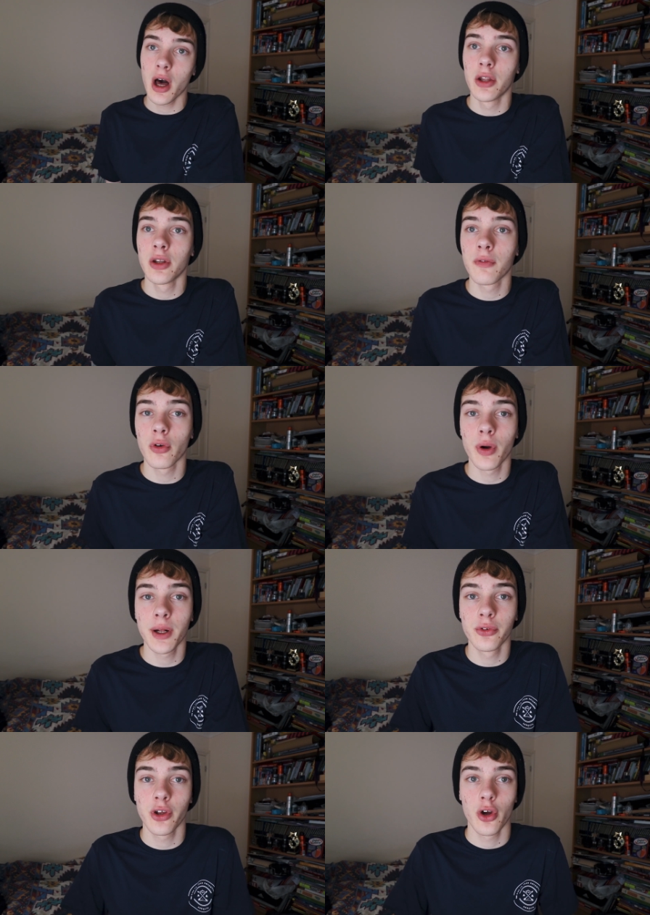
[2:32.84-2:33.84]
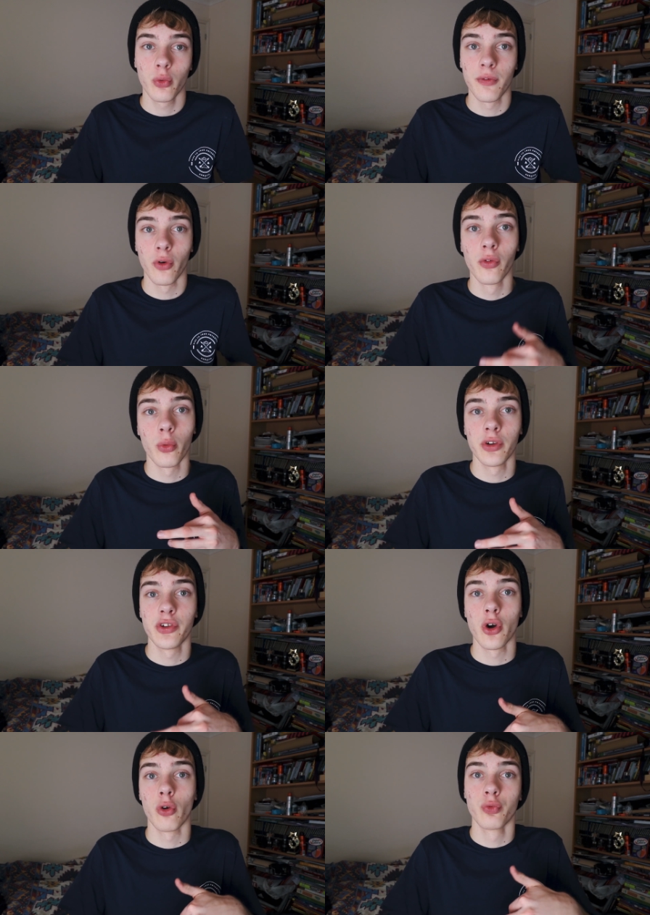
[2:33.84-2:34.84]
another round with all the ones
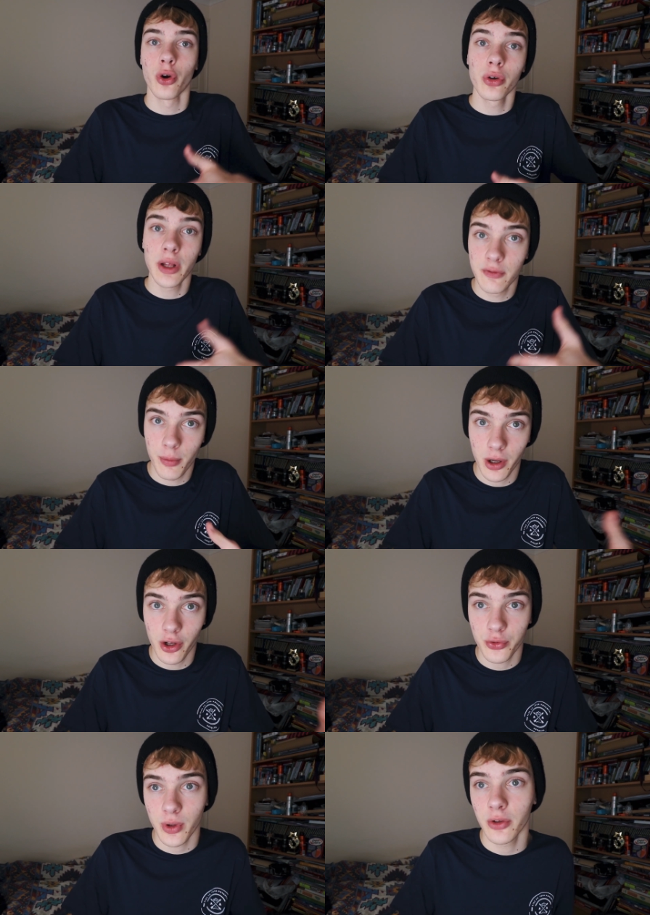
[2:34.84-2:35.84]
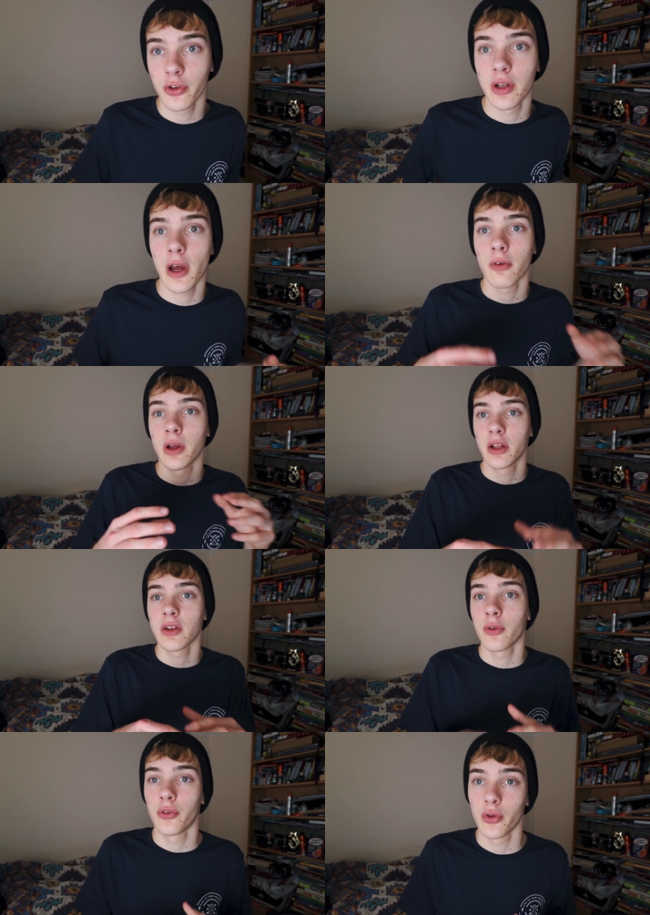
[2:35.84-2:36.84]
you got wrong in the past round, narrowing it
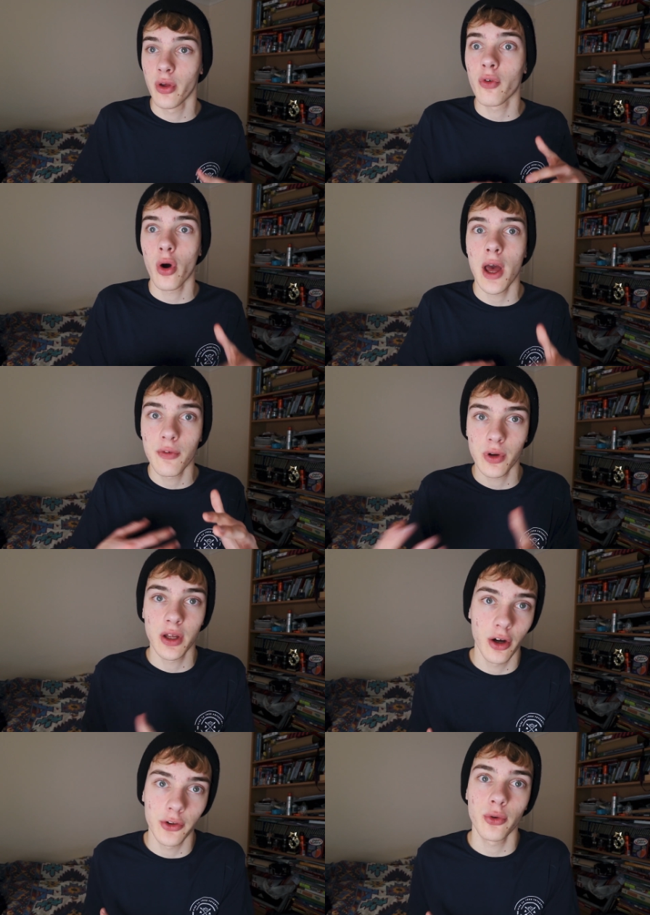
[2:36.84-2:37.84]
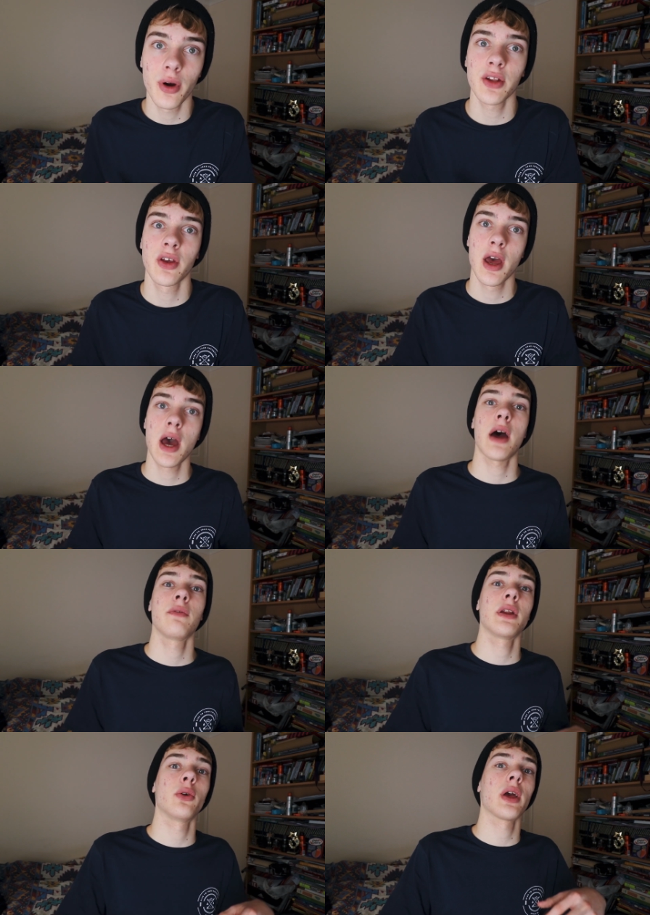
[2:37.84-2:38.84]
down until you've got every card correct, and
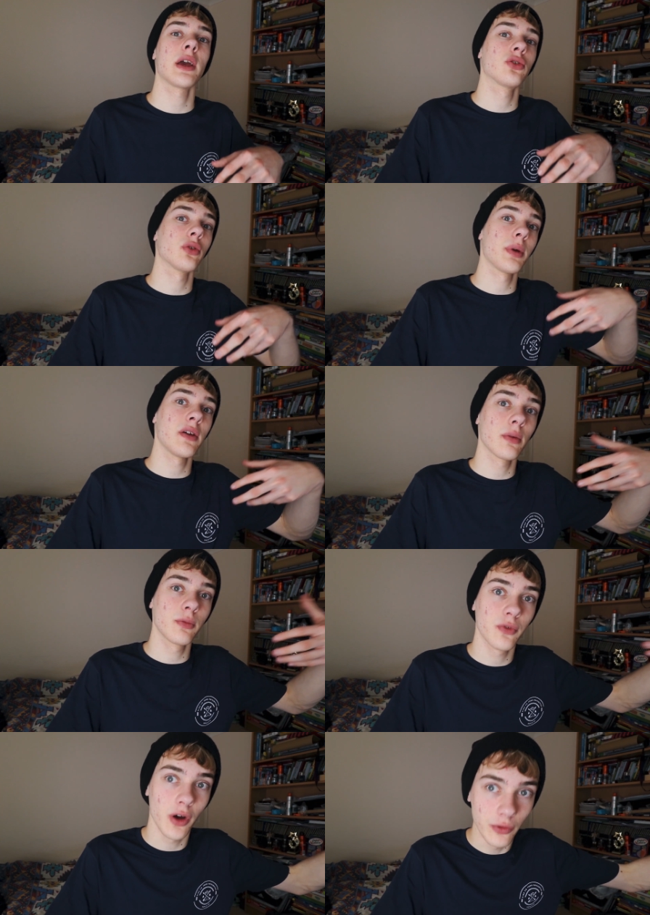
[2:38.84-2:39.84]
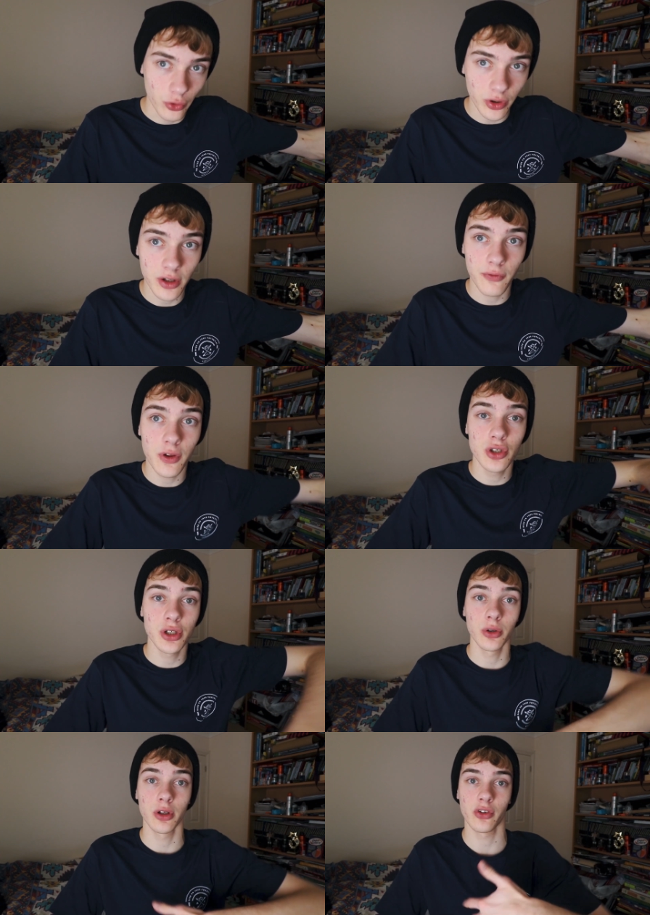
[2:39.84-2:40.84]
then it will get you to repeat them further on in the
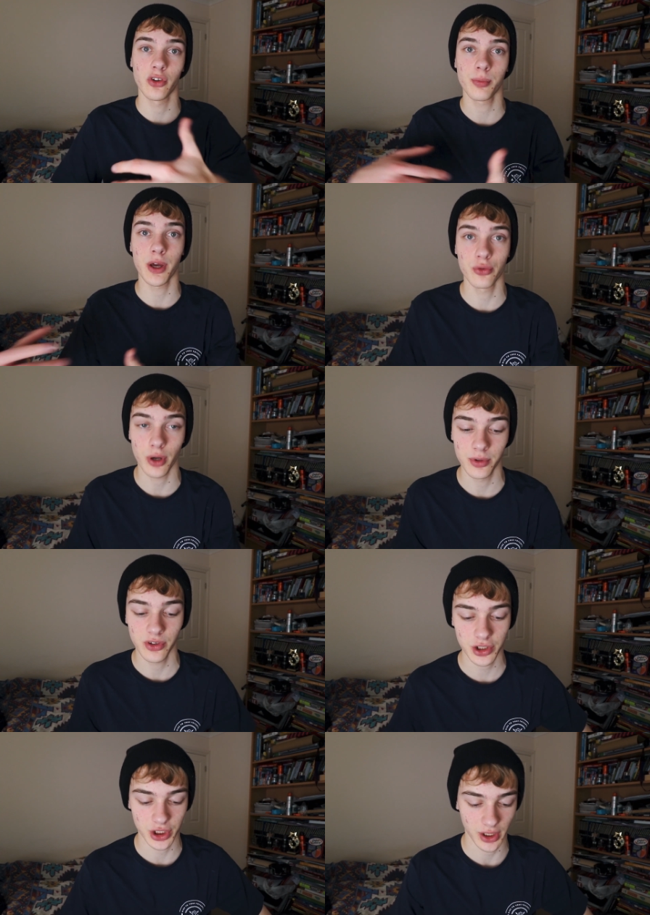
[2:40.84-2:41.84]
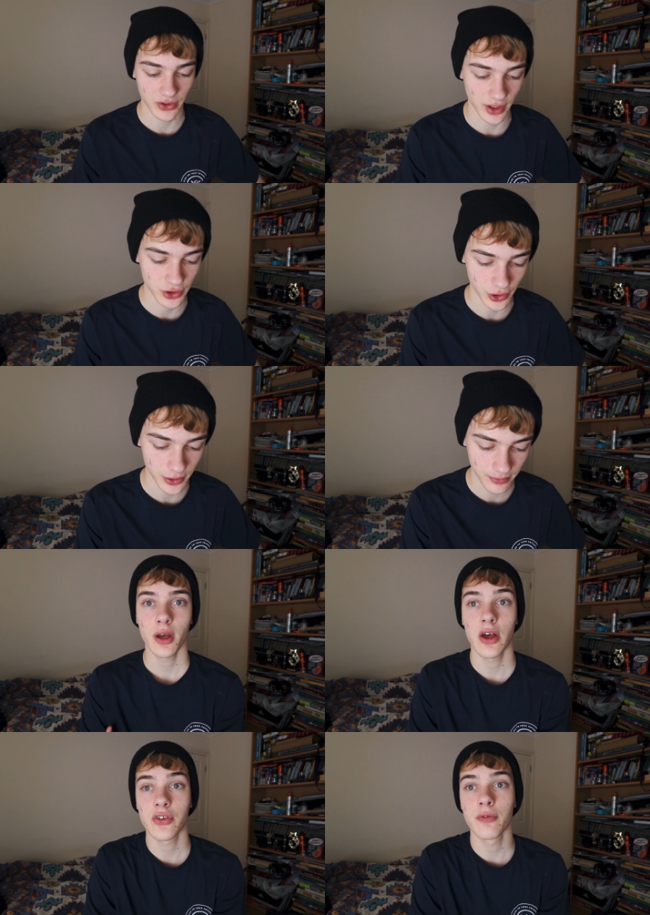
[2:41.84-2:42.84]
future using spaced repetition, etc.
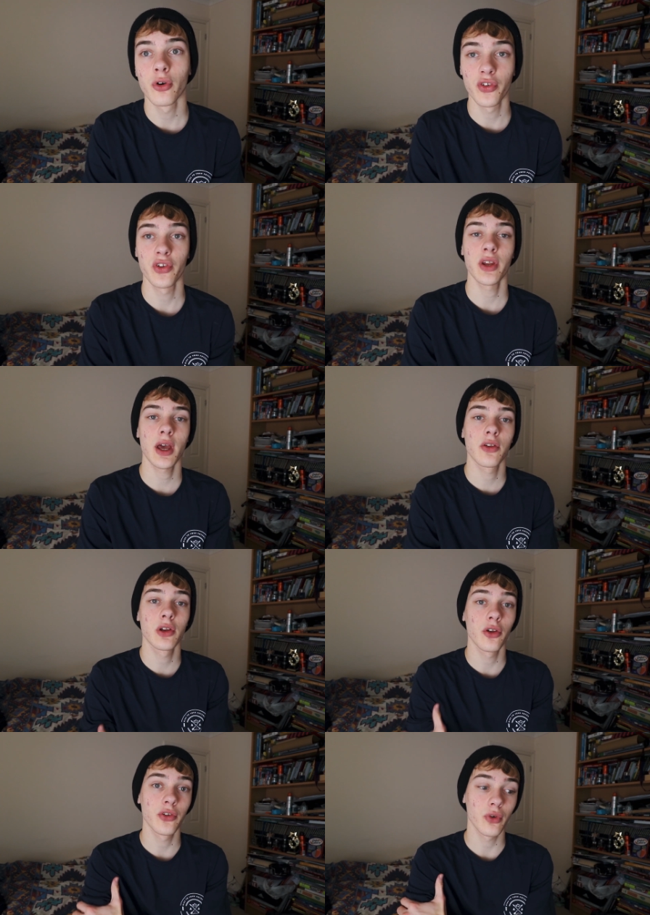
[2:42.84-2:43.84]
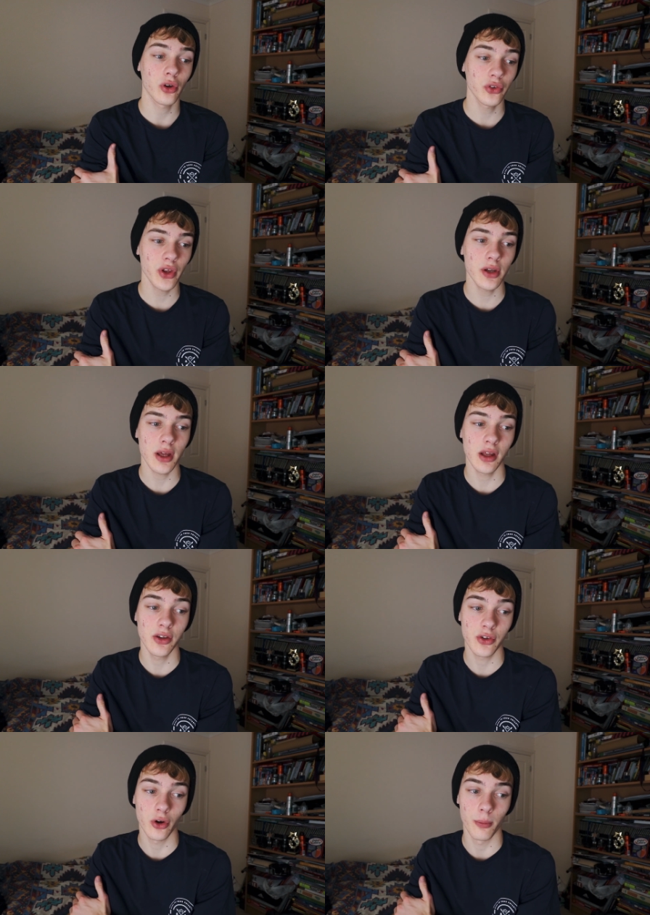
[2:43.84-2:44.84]
As I've also said, it has lots of content.
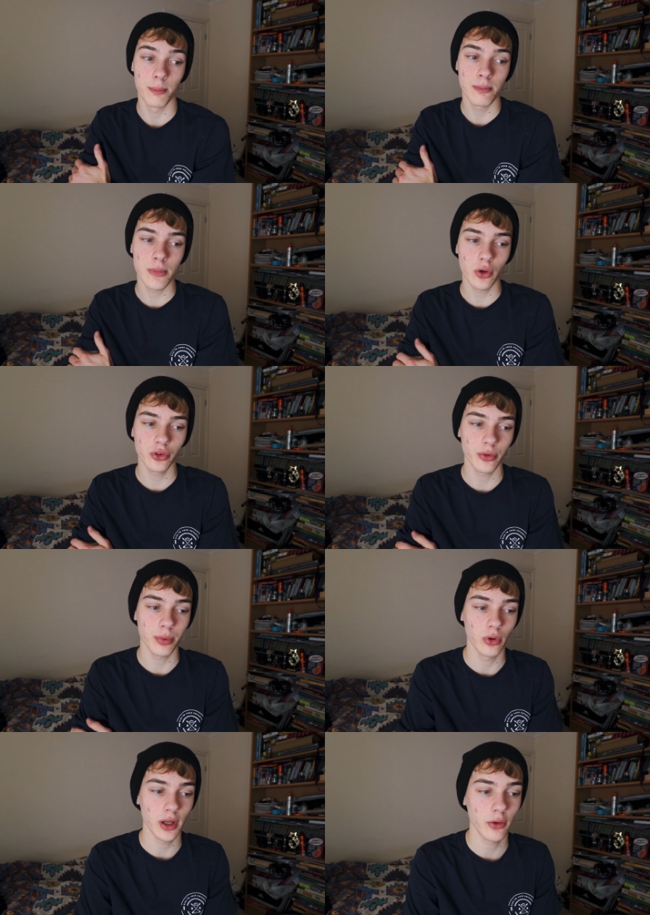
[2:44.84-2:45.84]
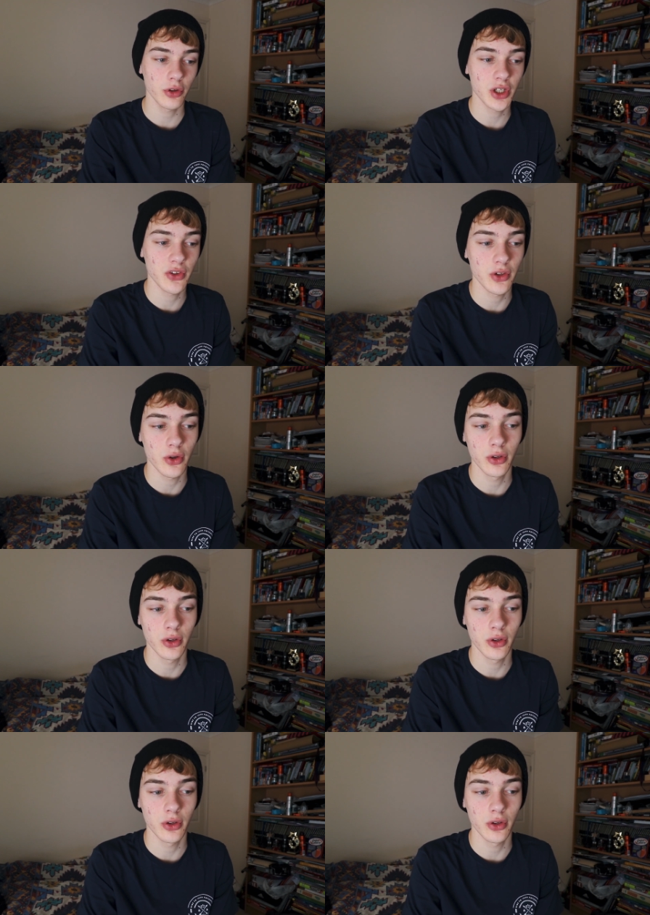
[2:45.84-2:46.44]
It's got multiple languages.